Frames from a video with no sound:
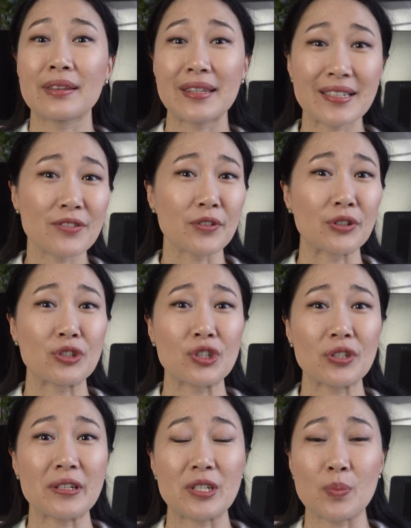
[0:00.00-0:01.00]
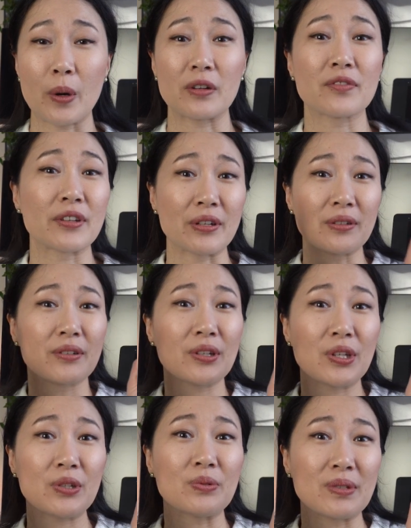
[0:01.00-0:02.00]
This furniture is part of their
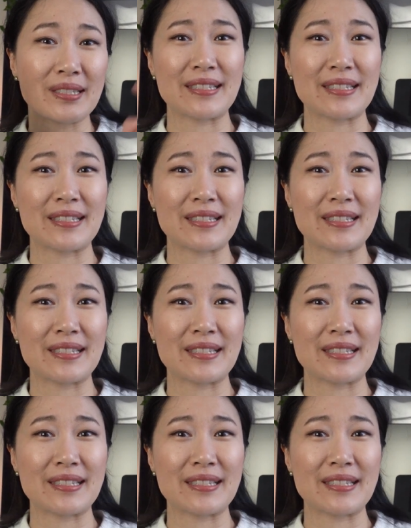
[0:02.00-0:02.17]
Cute